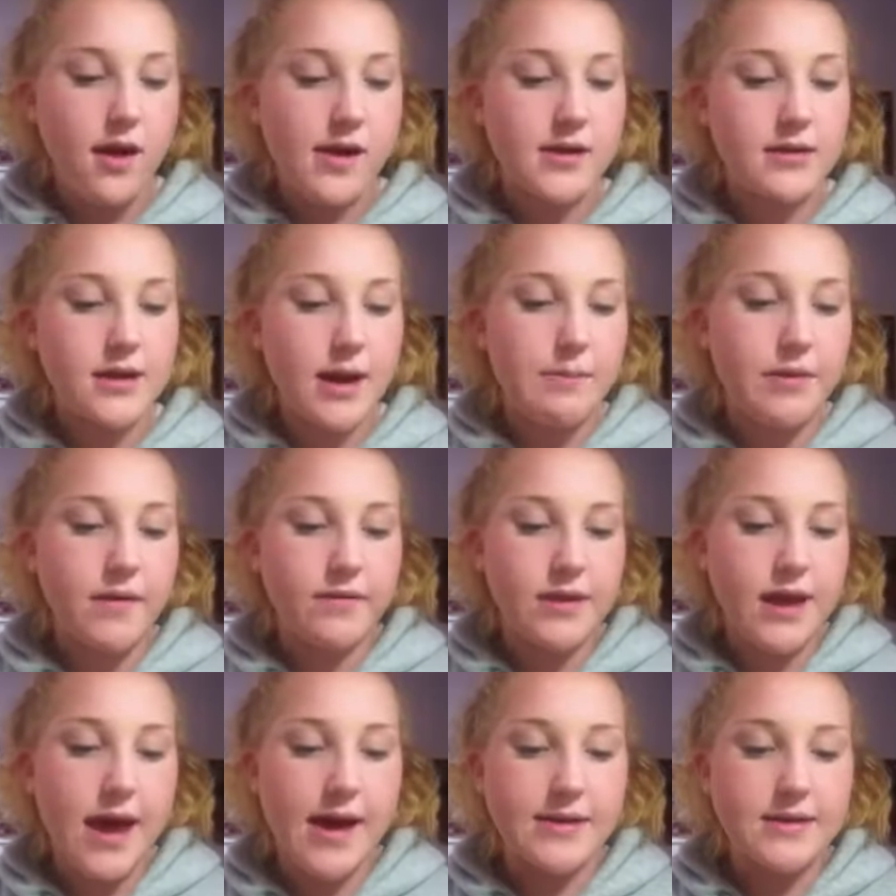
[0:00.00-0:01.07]
and top off
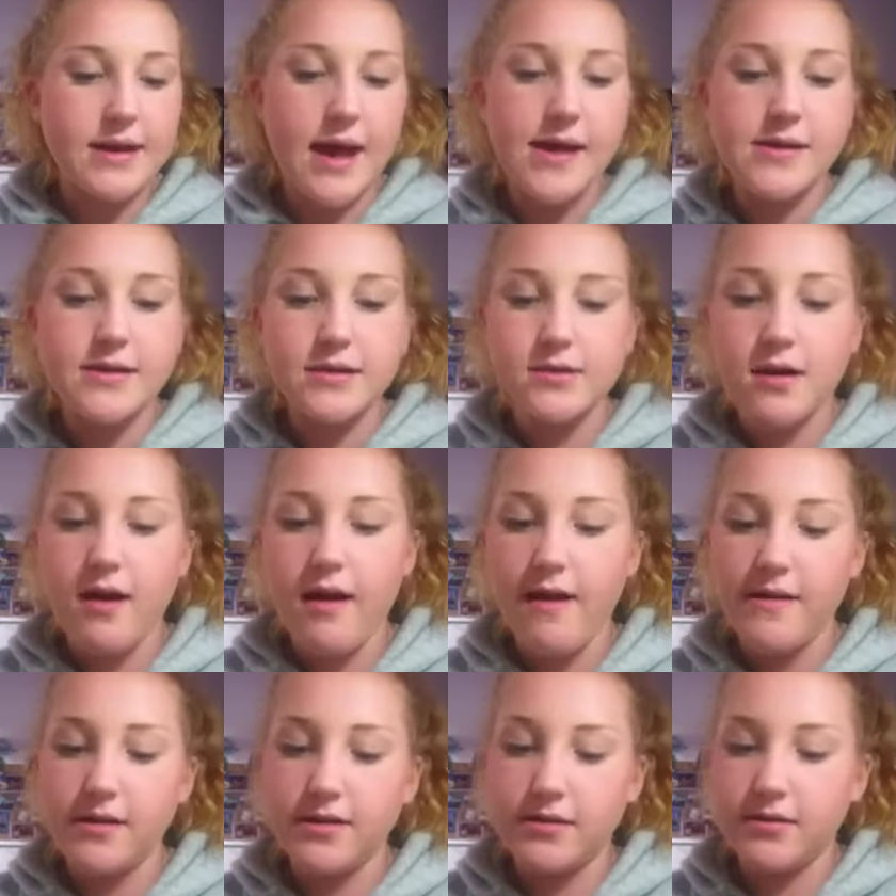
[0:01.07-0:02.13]
the excess,
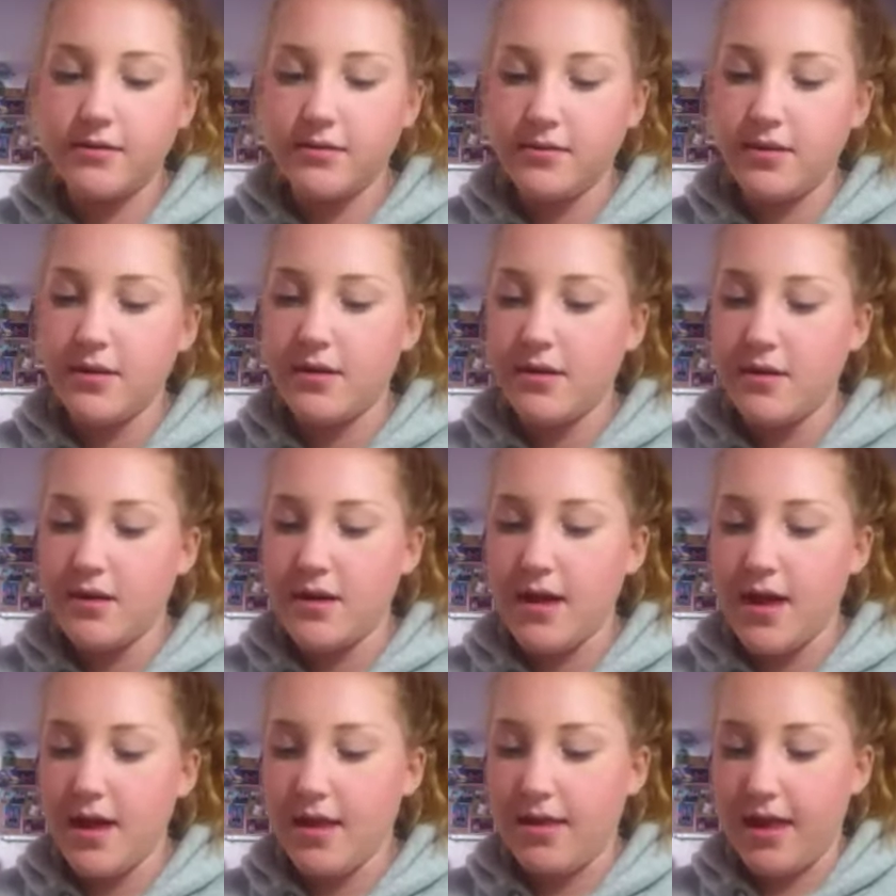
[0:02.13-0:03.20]

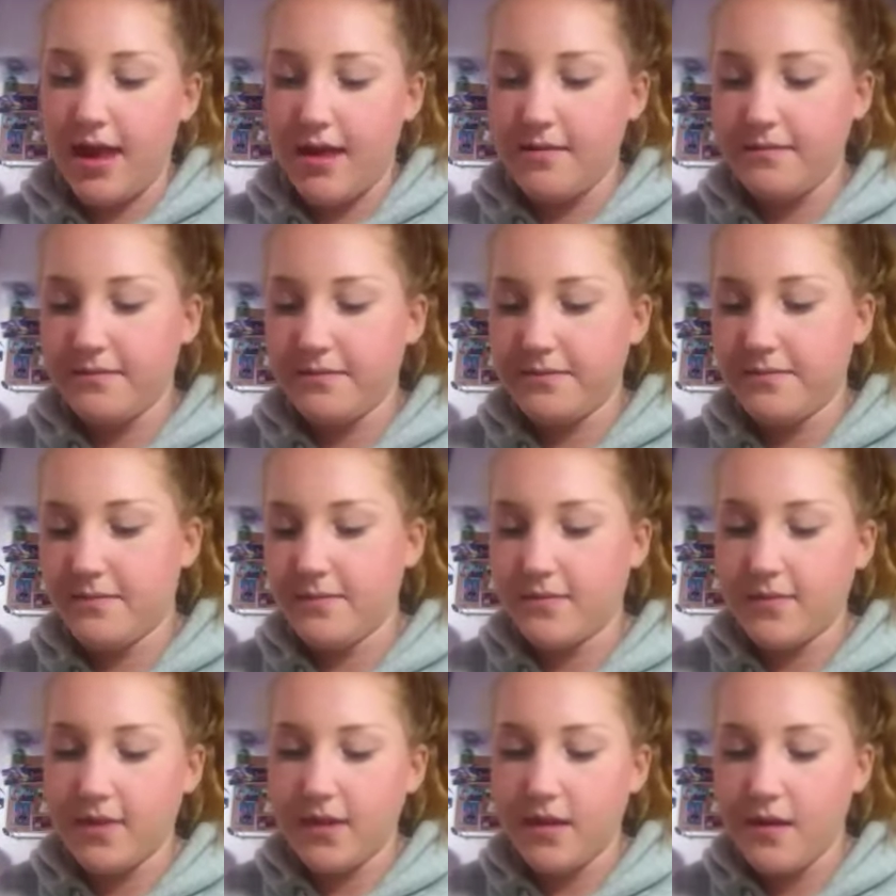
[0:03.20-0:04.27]
and then
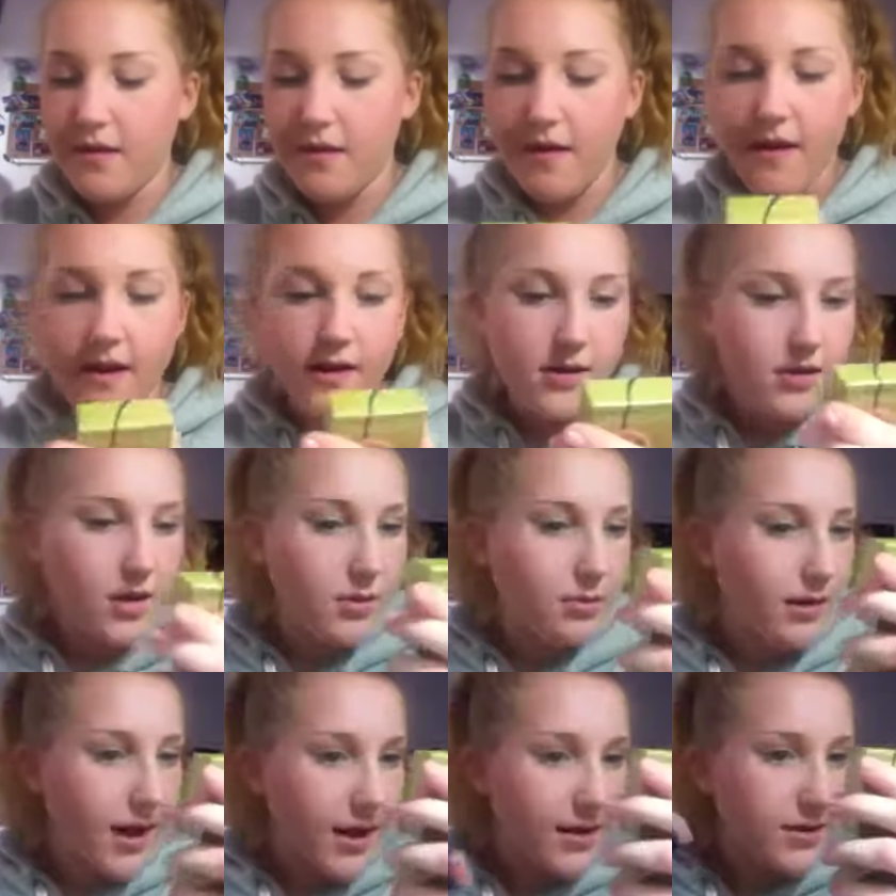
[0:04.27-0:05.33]

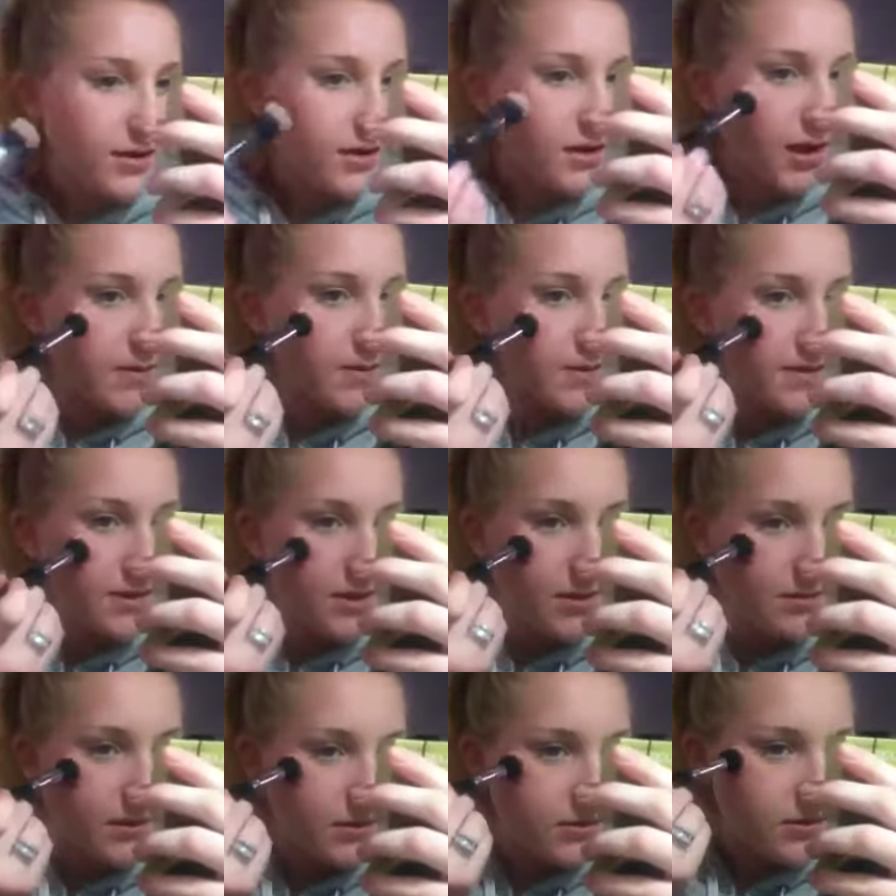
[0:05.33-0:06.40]
apply it to the tops of my
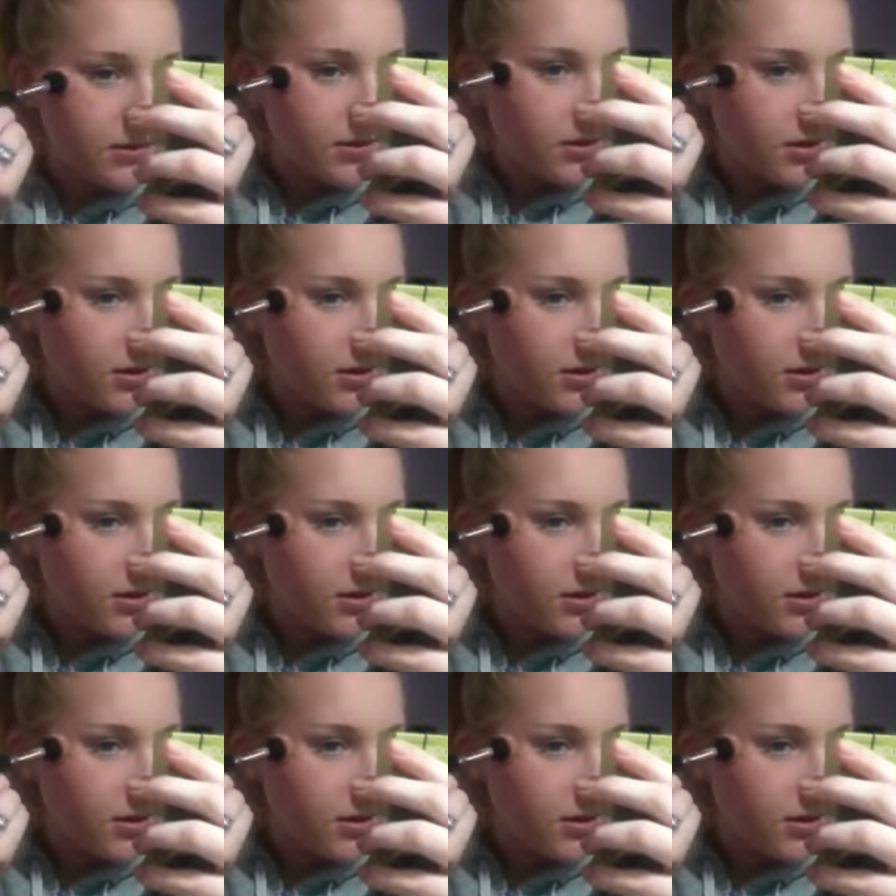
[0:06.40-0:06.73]
cheekbones,